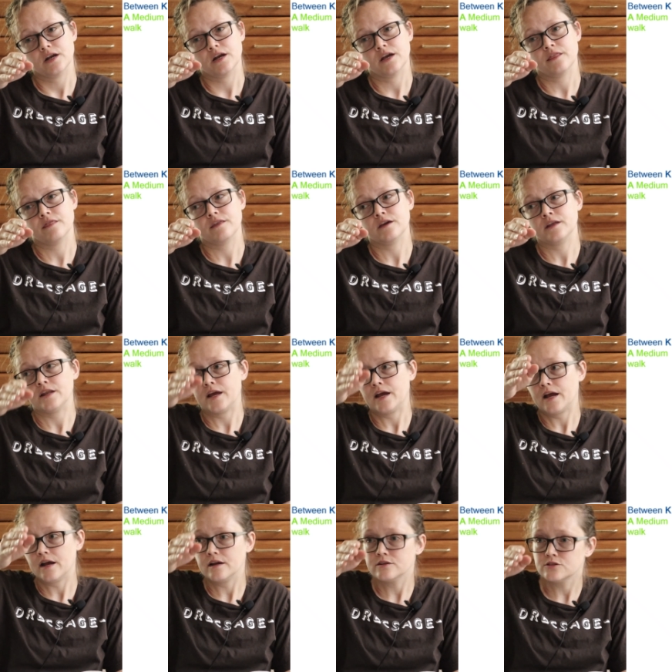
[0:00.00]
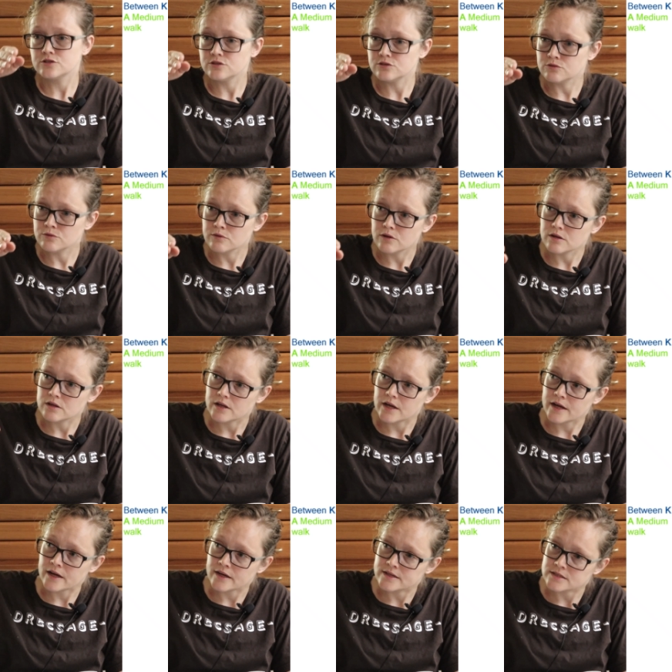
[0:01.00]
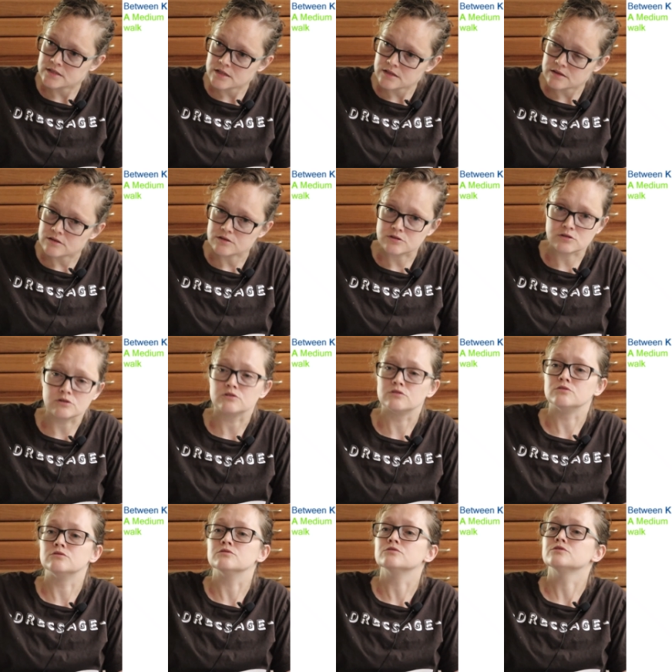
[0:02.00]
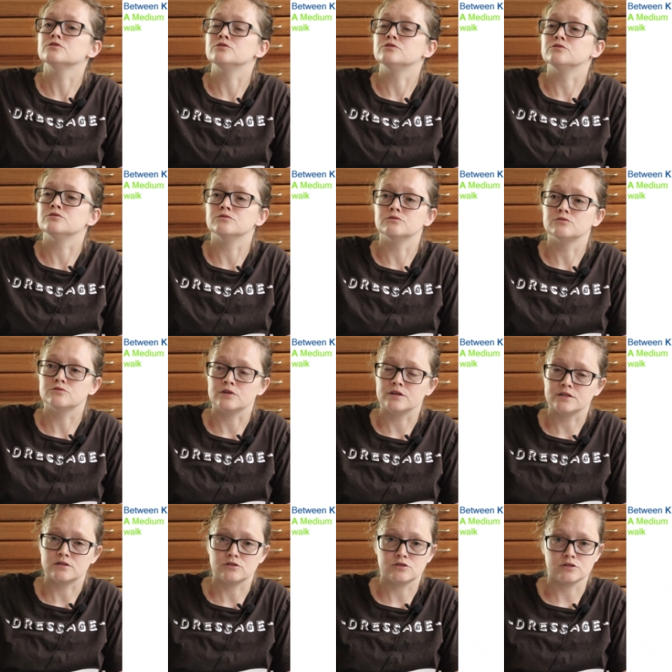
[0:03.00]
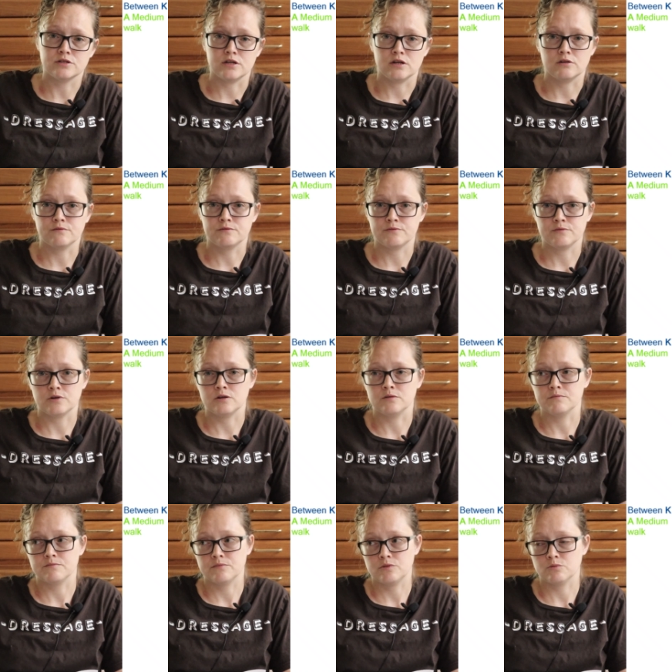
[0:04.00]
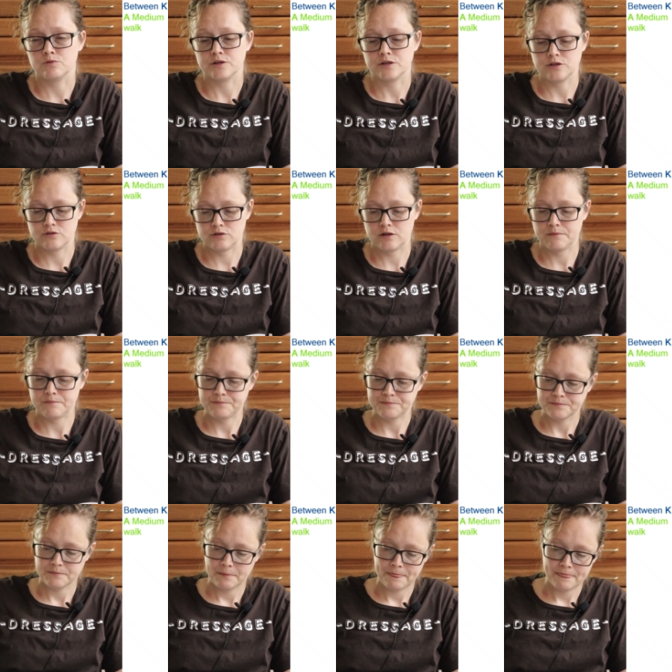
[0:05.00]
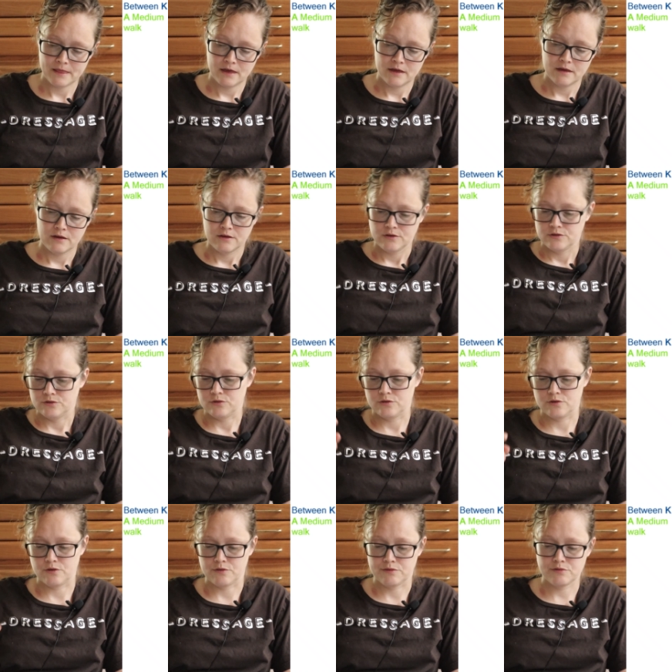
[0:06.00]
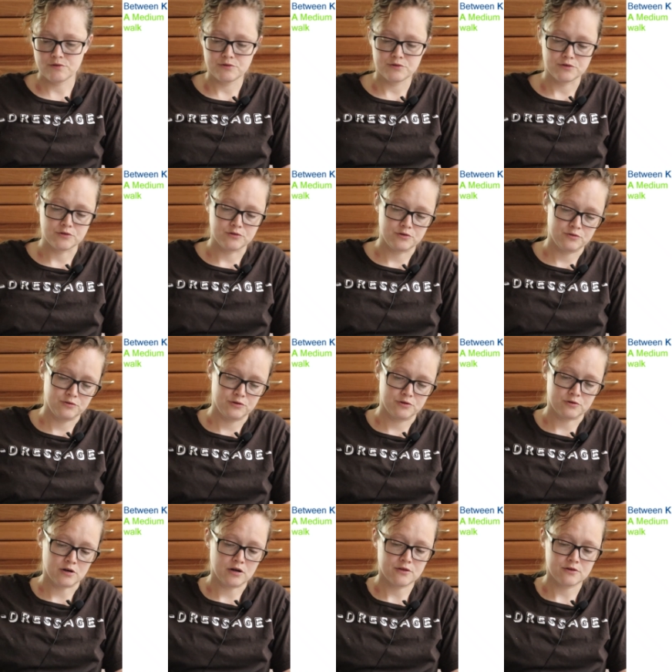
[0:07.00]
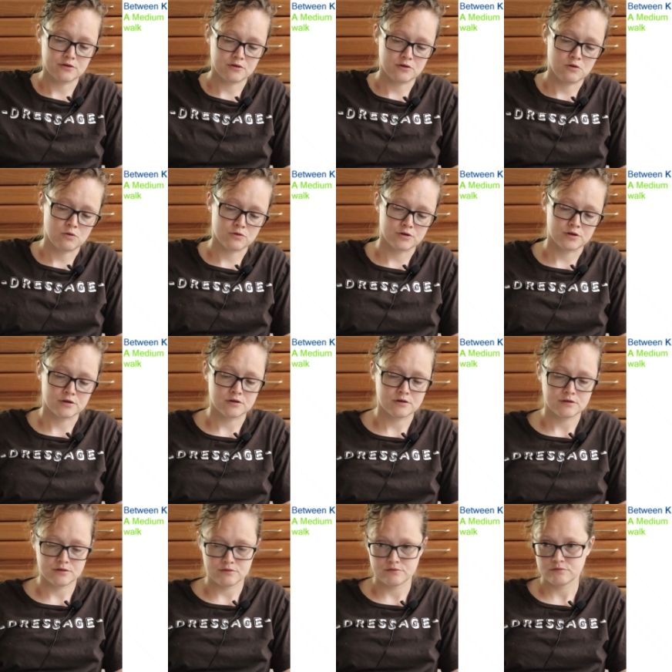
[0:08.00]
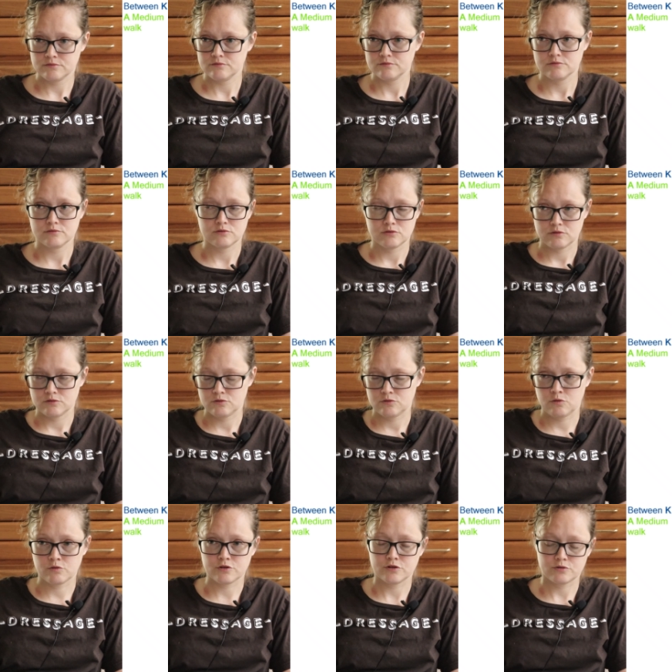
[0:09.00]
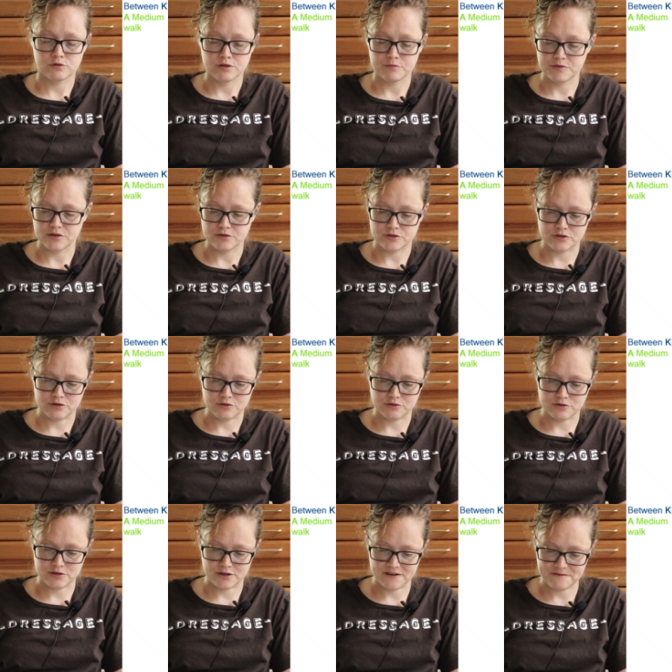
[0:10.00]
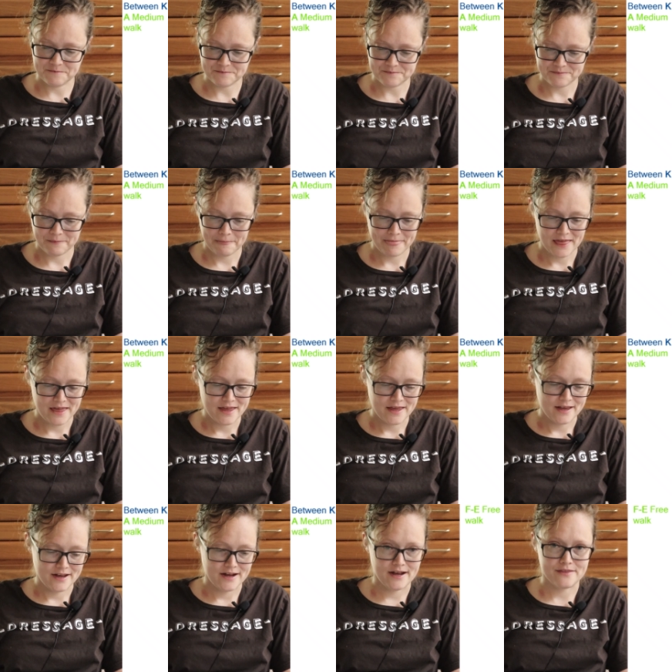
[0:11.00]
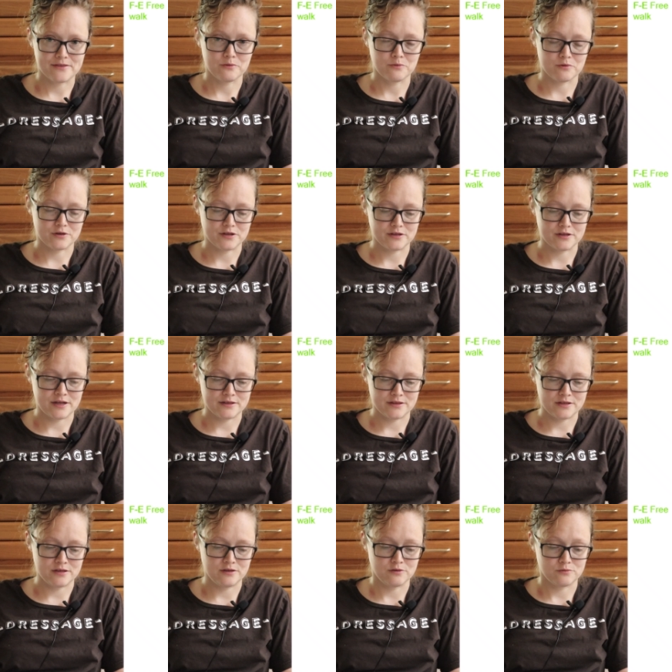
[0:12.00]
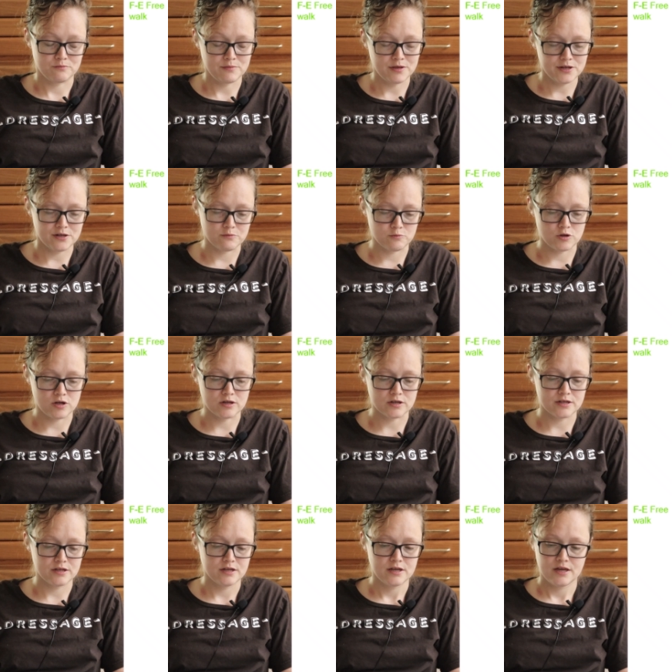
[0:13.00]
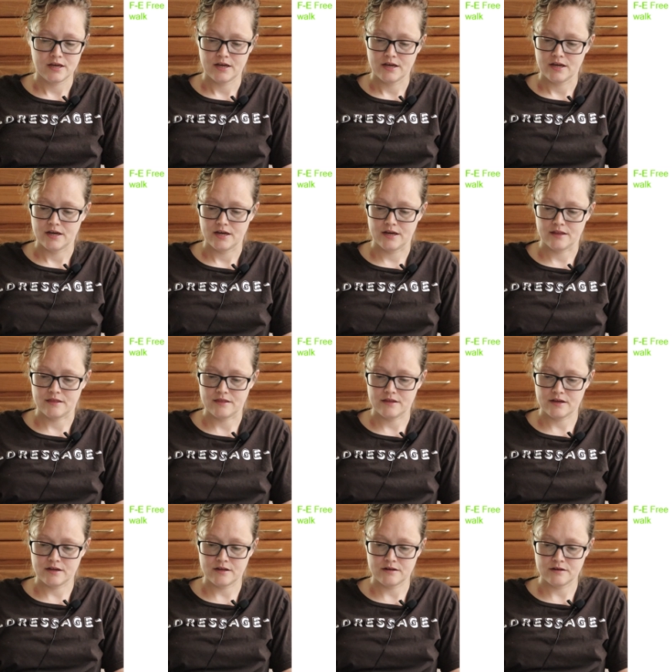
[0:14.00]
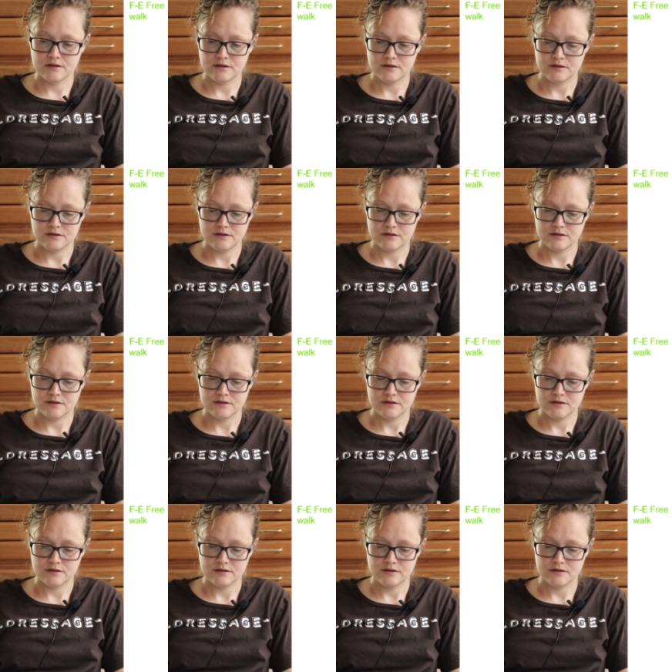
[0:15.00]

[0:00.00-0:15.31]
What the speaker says: and then as you exit the circle, you transition down from the working trot. You go through, you do your other quarter 20-meter circle turn at the medium walk, and then,